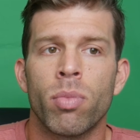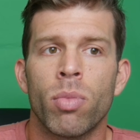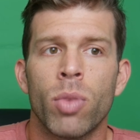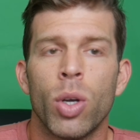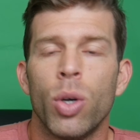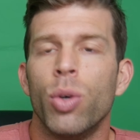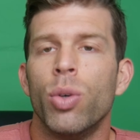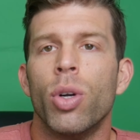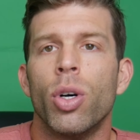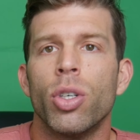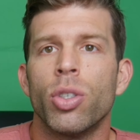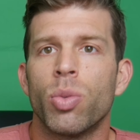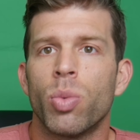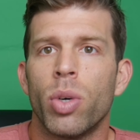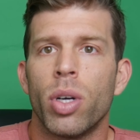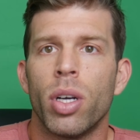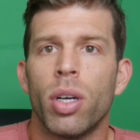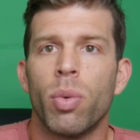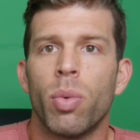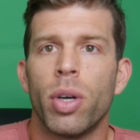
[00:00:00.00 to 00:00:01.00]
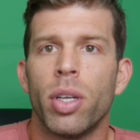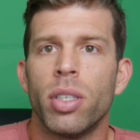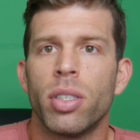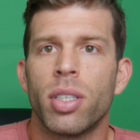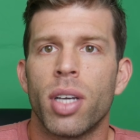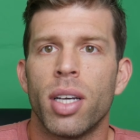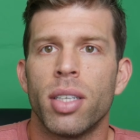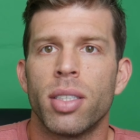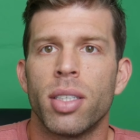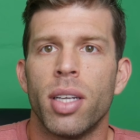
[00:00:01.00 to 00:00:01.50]
who knows where this
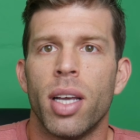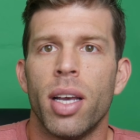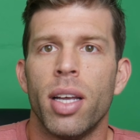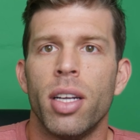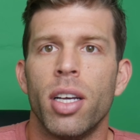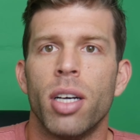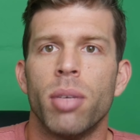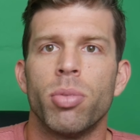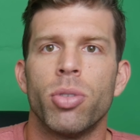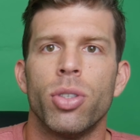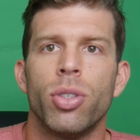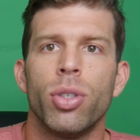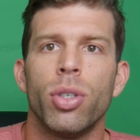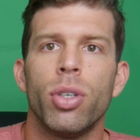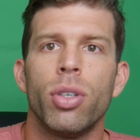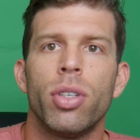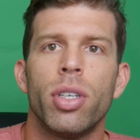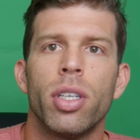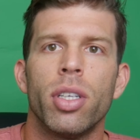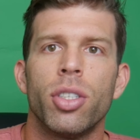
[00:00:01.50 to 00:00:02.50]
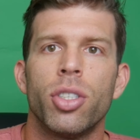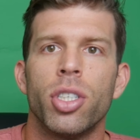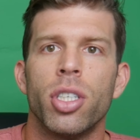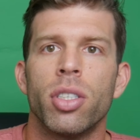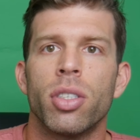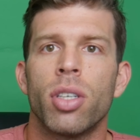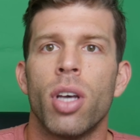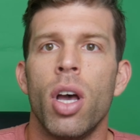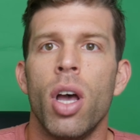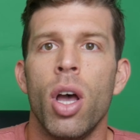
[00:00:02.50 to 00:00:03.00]
guy's going to end up. So do your
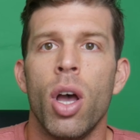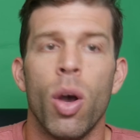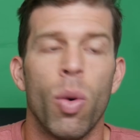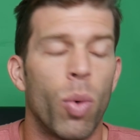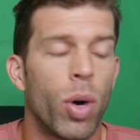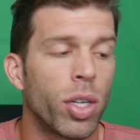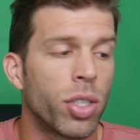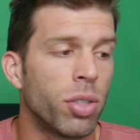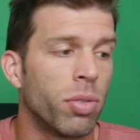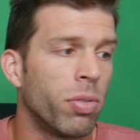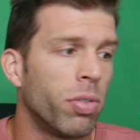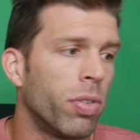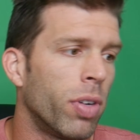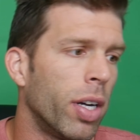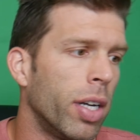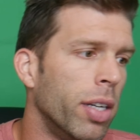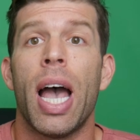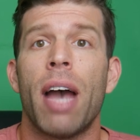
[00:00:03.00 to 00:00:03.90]
diligence, watch him fight.